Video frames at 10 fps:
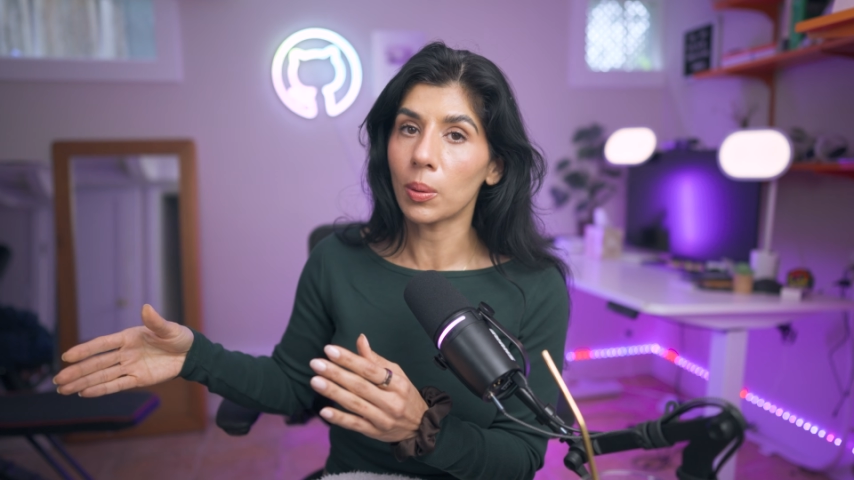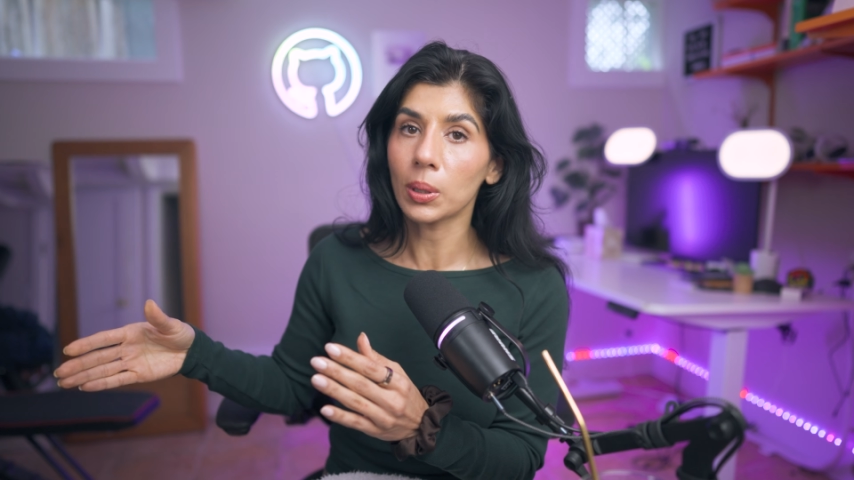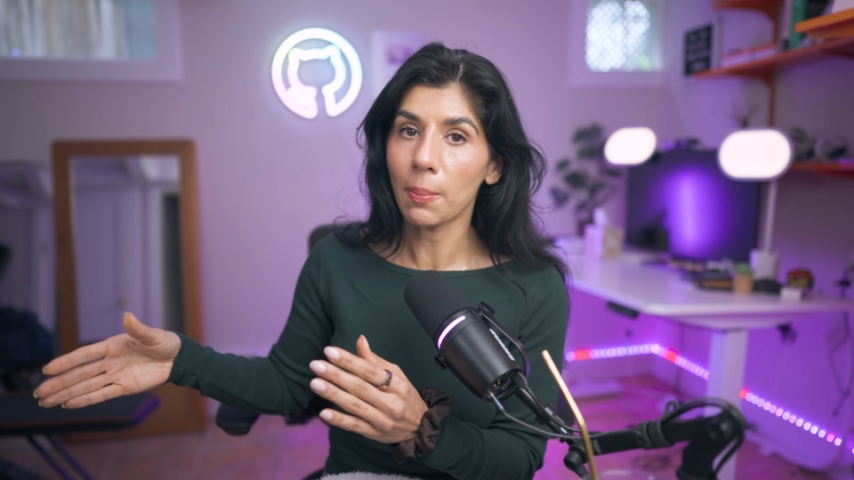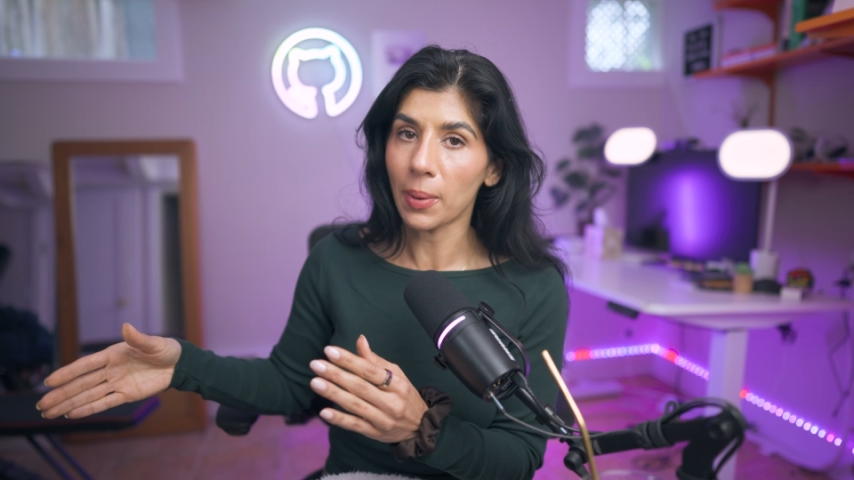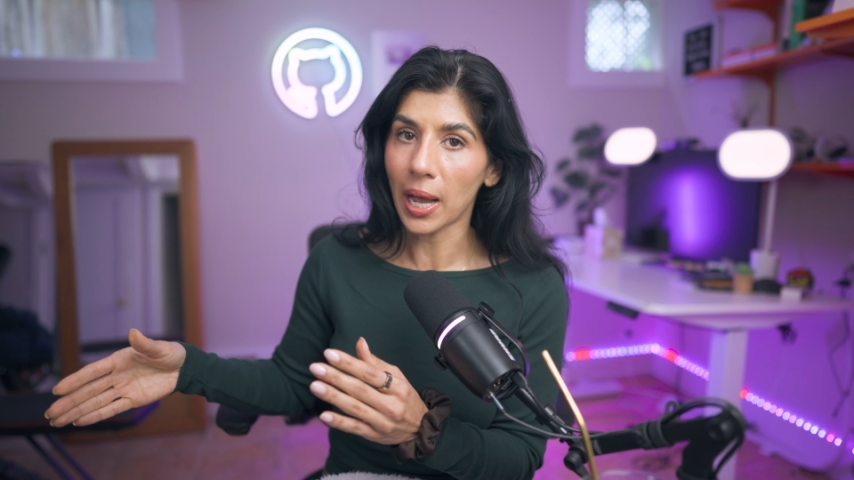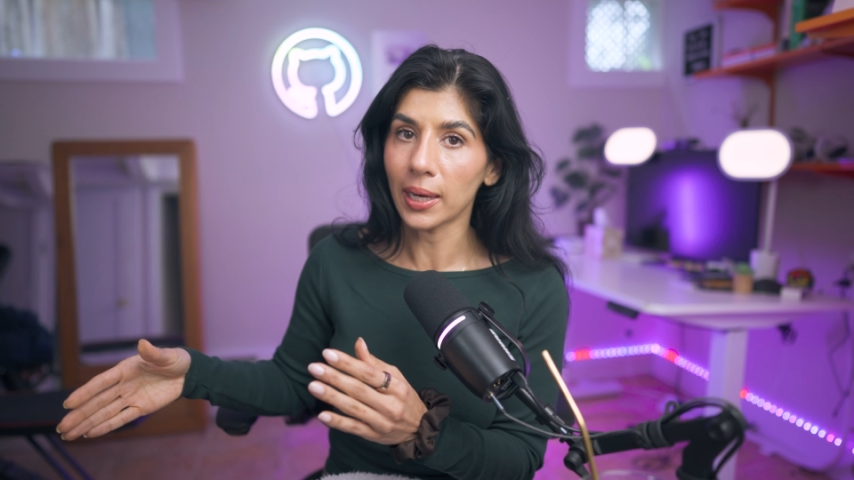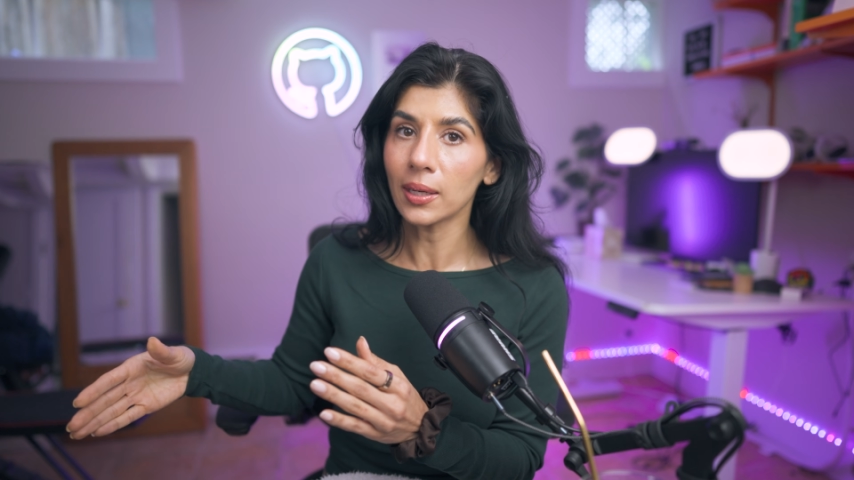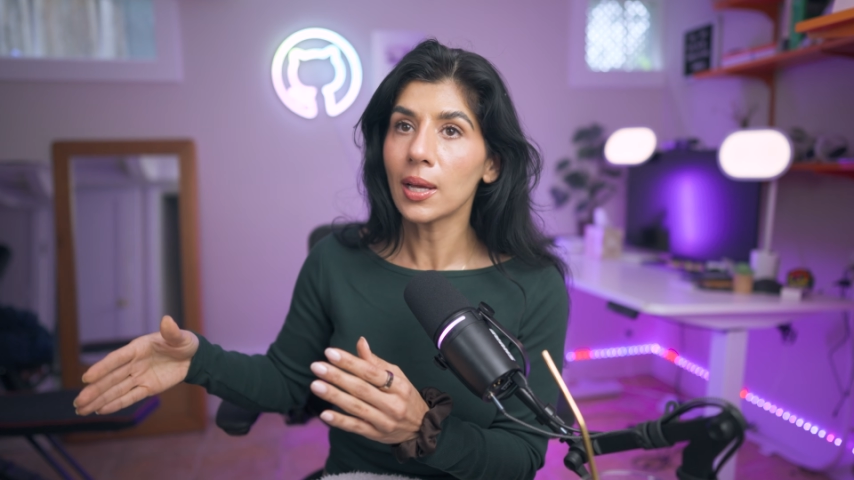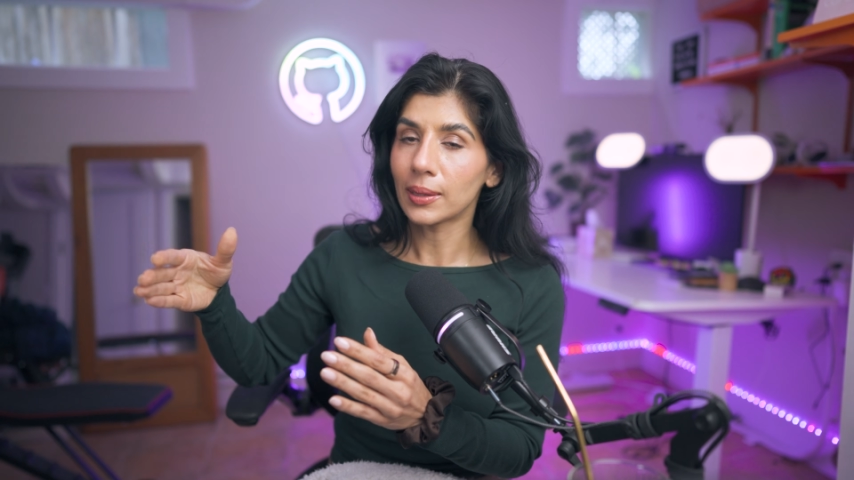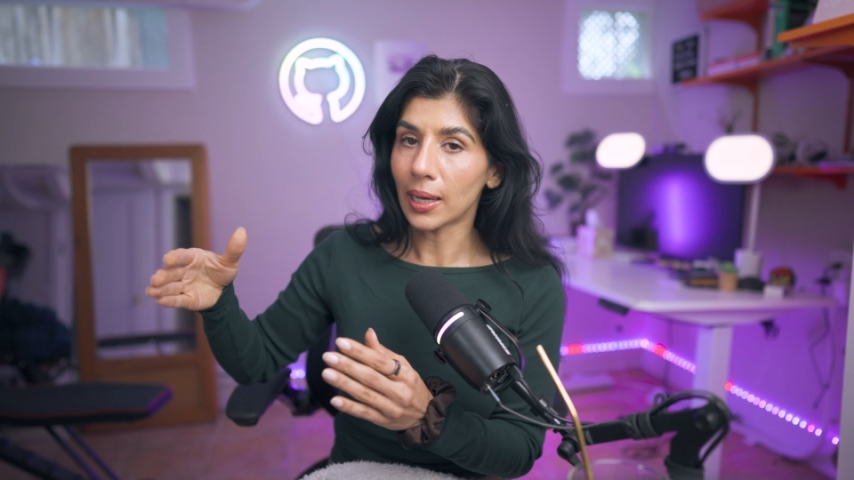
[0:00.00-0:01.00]

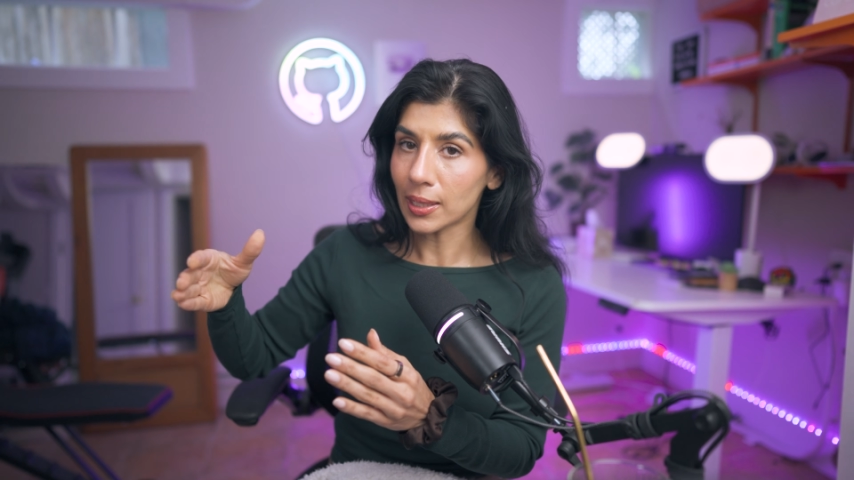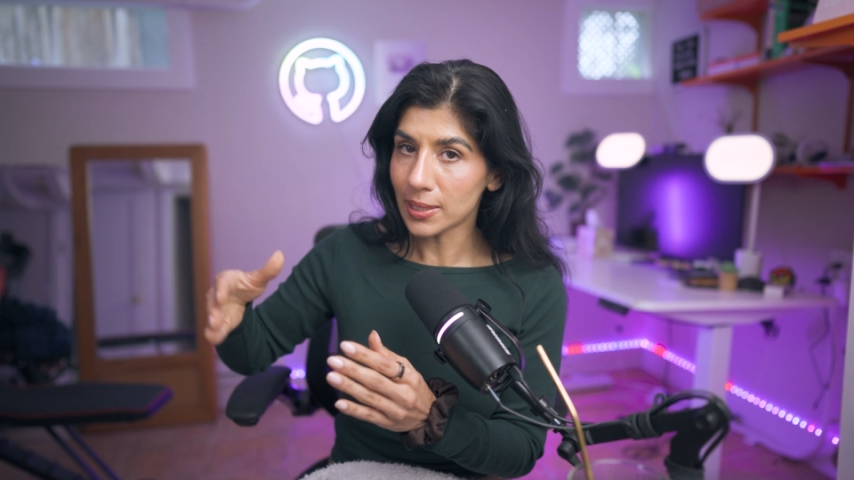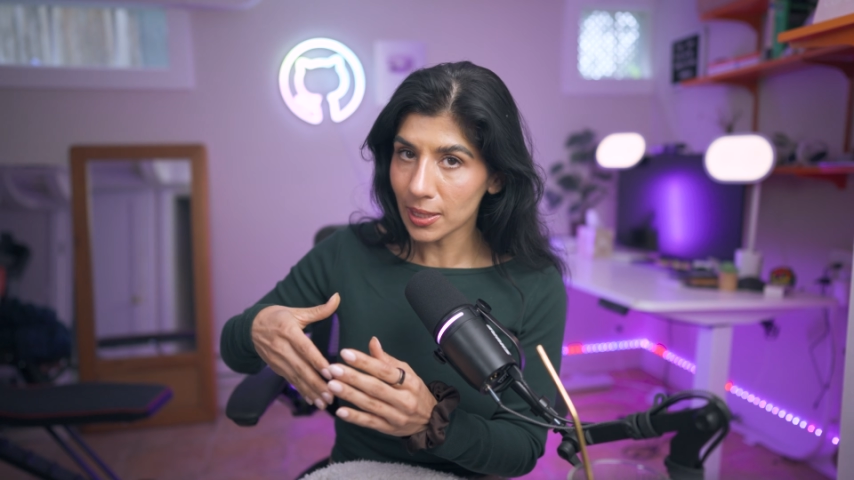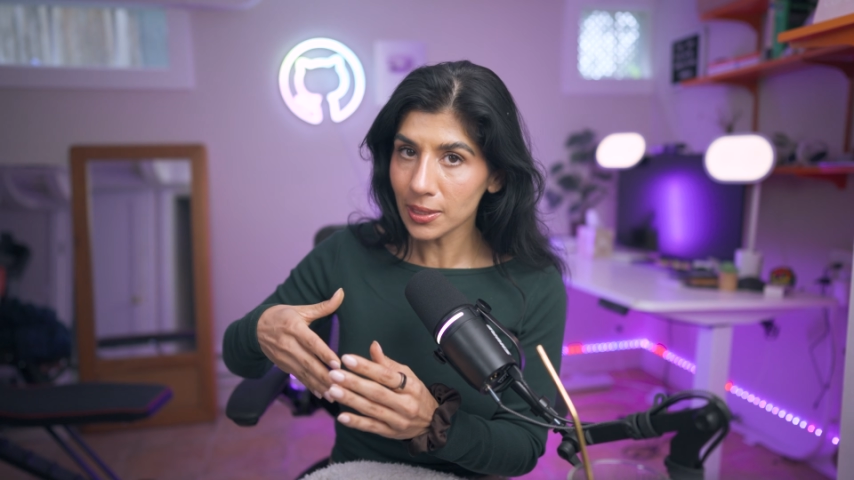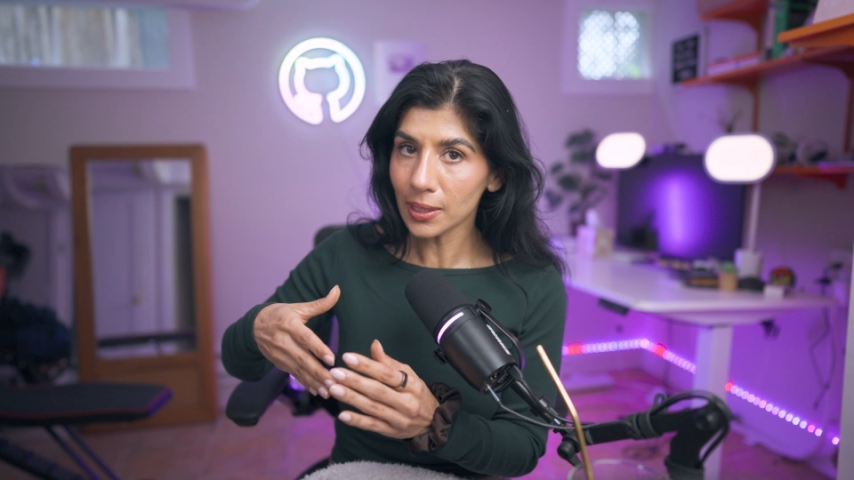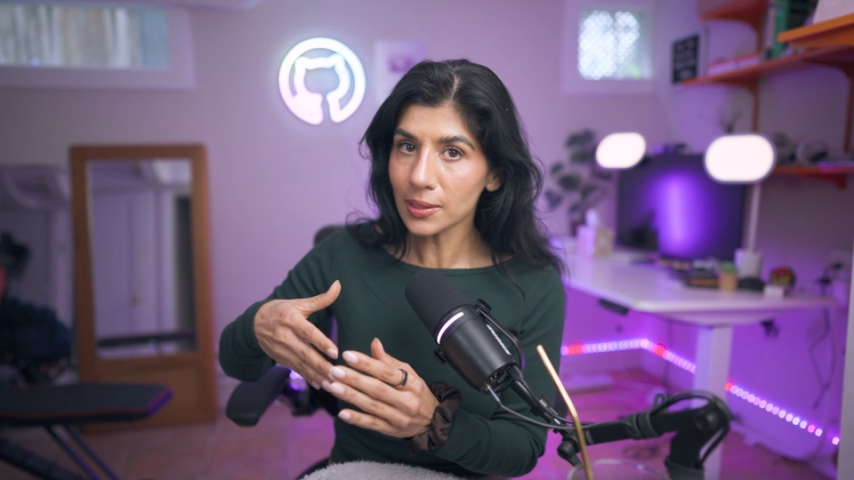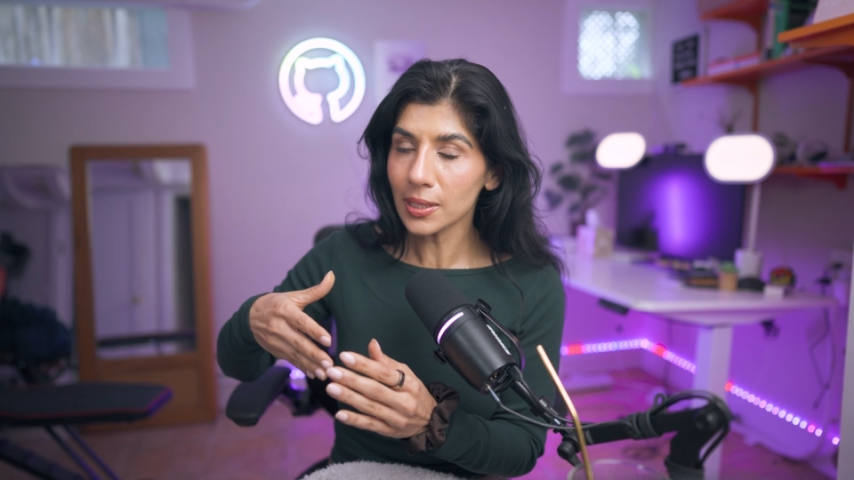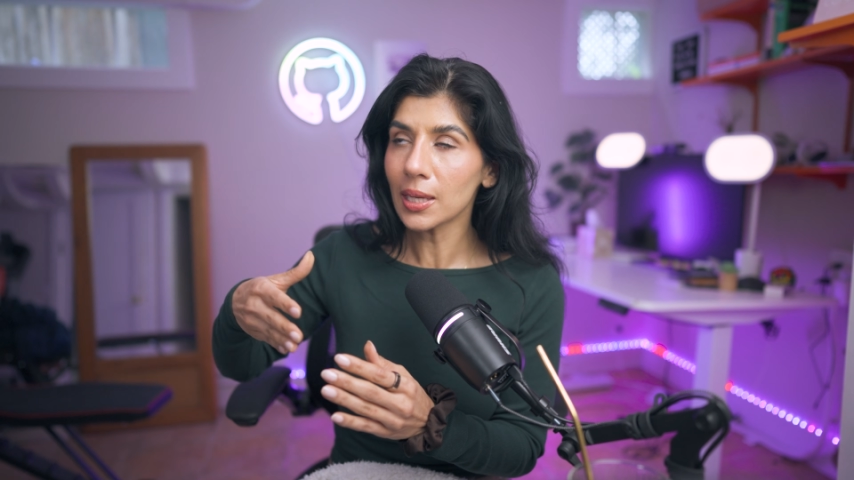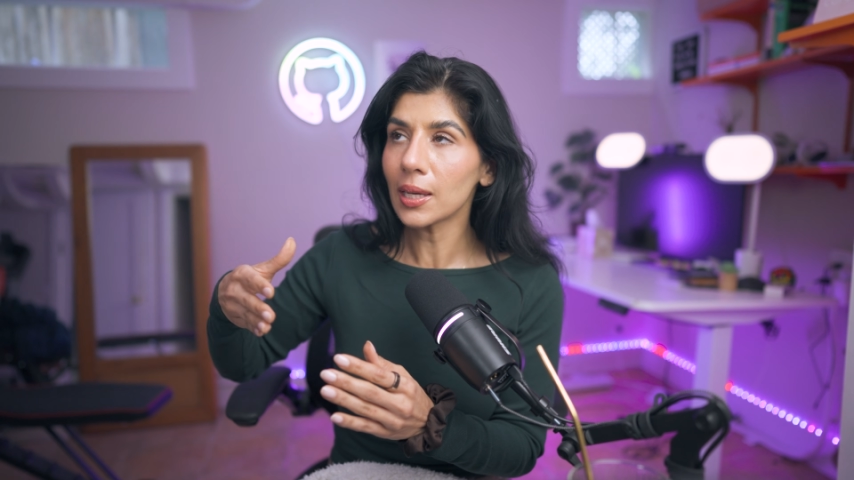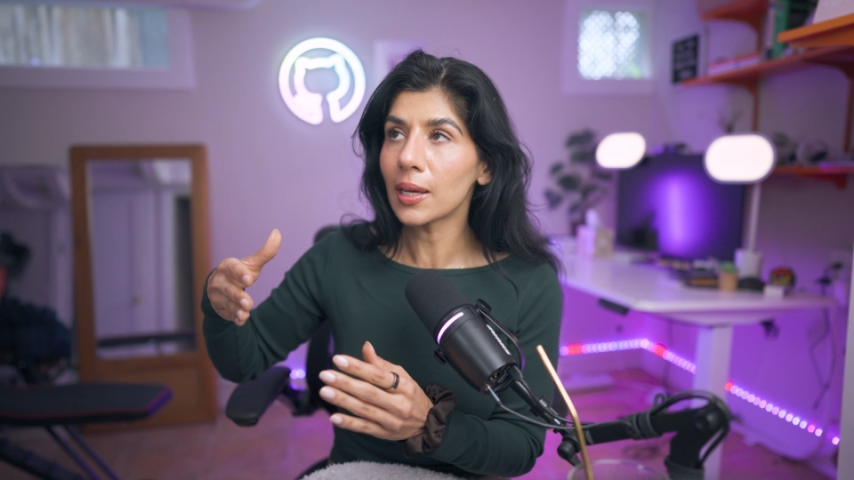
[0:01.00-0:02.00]
combined, the consistency